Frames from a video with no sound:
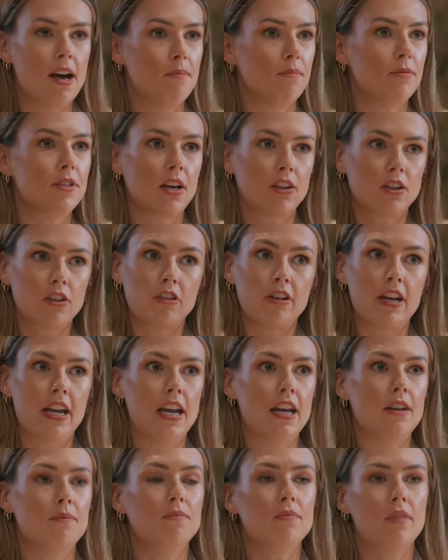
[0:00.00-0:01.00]
South
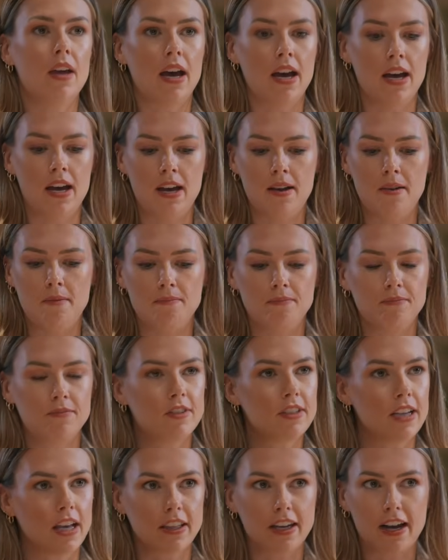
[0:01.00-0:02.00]
Korea,
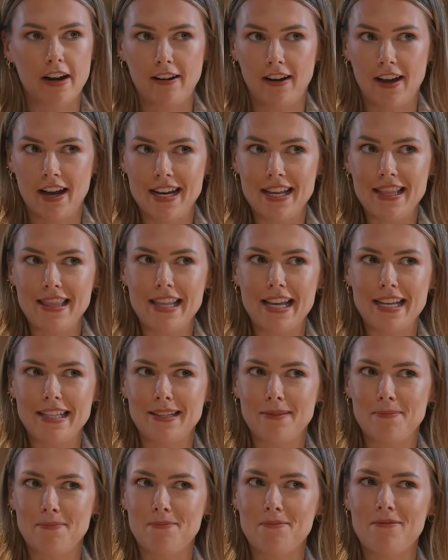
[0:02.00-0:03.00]
South Carolina.
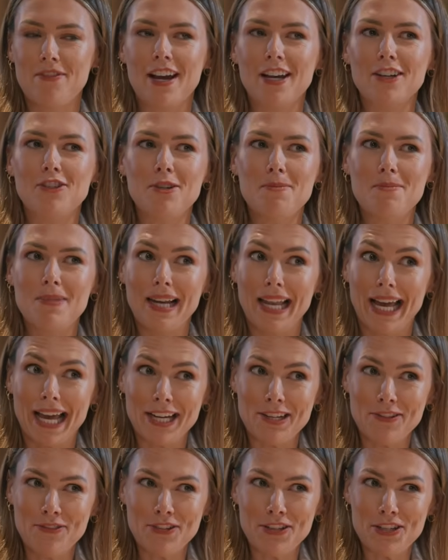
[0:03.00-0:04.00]
There's a factory
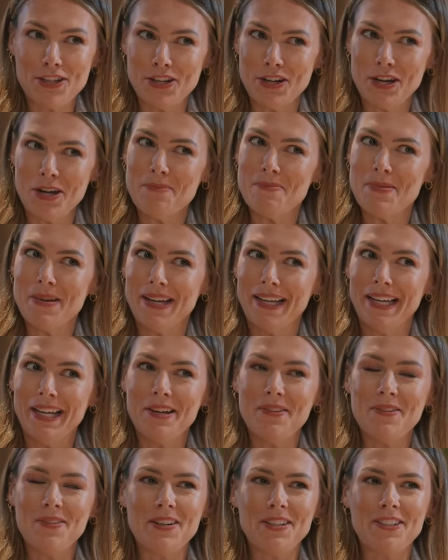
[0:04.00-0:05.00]
planned for Europe,
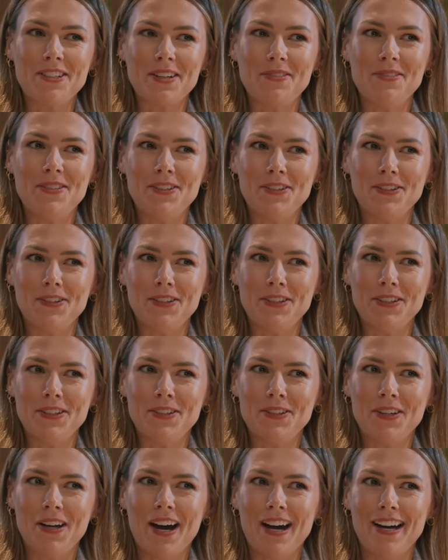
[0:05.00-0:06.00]
which I'm sure
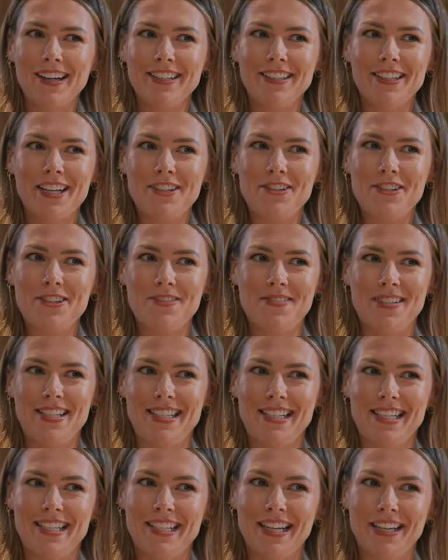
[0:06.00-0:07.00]
you can't share too many
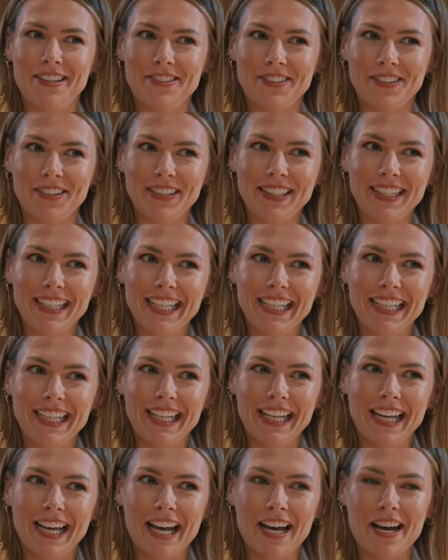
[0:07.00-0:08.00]
details on.
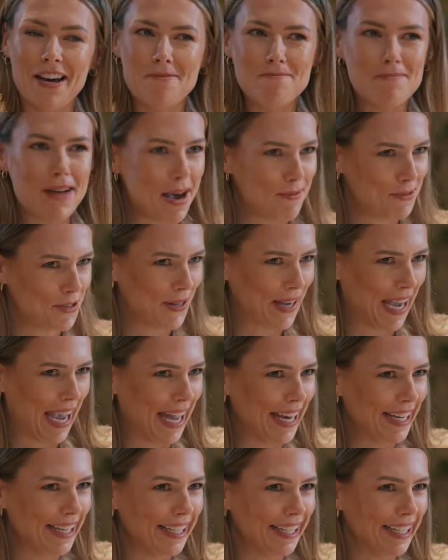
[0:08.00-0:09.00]
Perhaps you
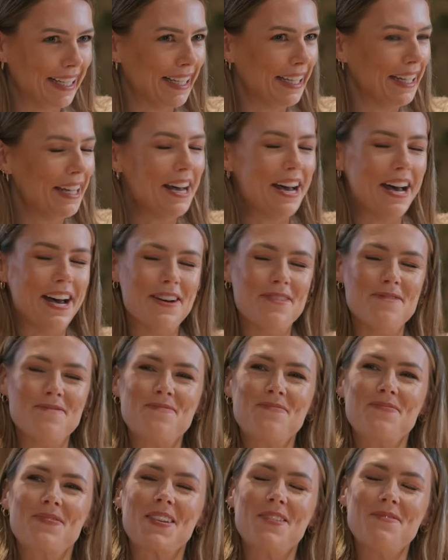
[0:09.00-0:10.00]
can,
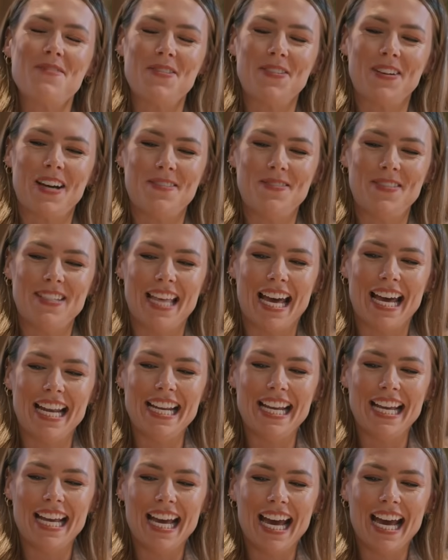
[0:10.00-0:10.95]
but we'll come to that.